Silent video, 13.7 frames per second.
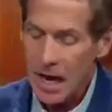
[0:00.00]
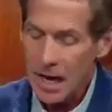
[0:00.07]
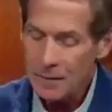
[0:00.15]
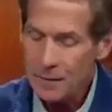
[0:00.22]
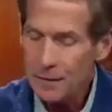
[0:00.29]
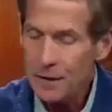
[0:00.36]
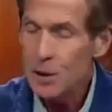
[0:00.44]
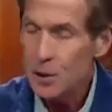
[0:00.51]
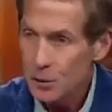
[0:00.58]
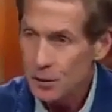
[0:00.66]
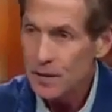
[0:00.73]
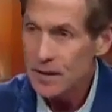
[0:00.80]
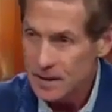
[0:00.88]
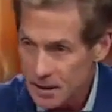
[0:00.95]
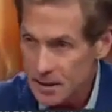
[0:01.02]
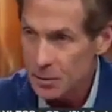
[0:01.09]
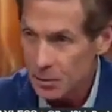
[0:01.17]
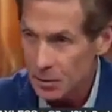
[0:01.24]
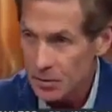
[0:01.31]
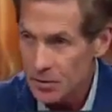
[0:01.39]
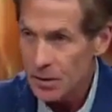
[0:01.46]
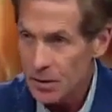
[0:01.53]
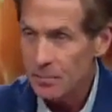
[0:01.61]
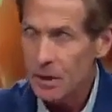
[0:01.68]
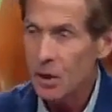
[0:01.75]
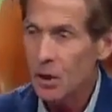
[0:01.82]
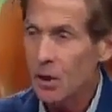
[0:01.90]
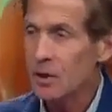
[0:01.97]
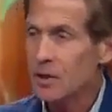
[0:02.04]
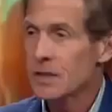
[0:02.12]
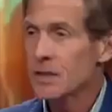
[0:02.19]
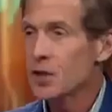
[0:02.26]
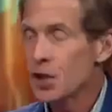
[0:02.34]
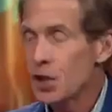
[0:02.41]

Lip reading: I fear these Eagles because